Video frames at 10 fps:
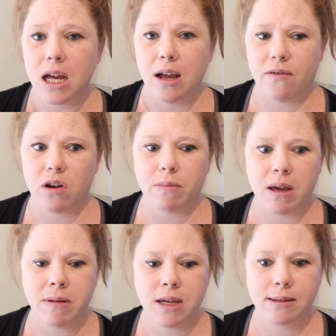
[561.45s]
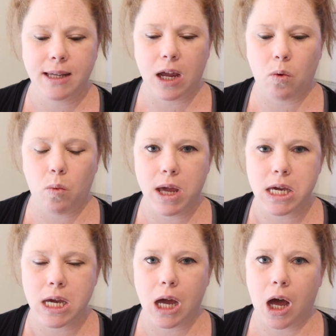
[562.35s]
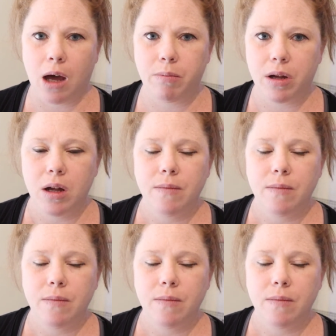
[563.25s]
if your baby is like waking up